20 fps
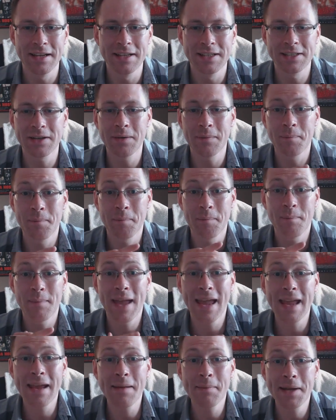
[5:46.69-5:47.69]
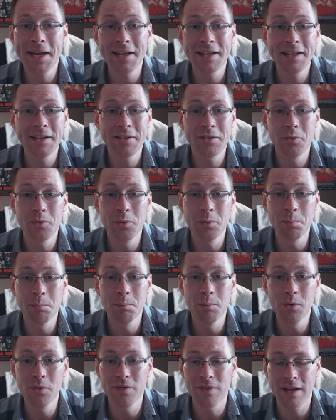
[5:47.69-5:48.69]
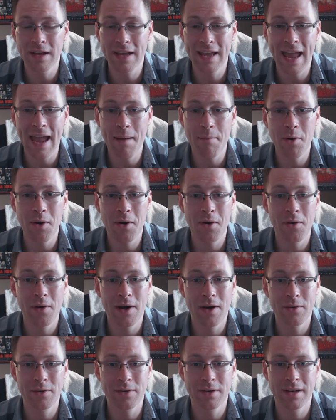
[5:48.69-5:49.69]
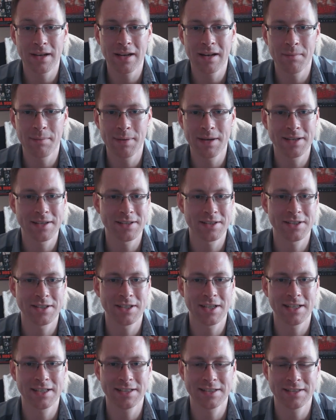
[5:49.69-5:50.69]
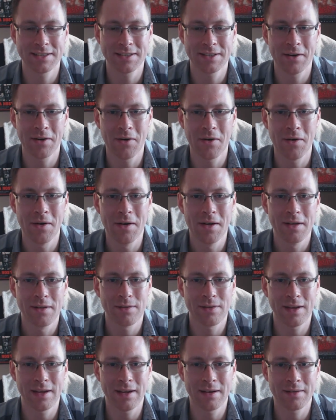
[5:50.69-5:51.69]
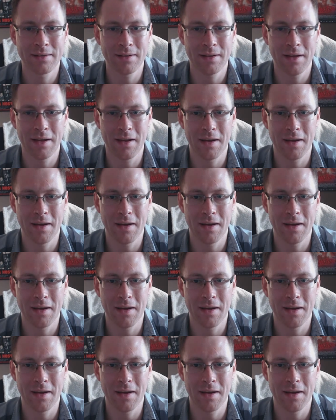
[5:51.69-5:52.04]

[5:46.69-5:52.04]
So maybe I need to move the camera around a little bit just so that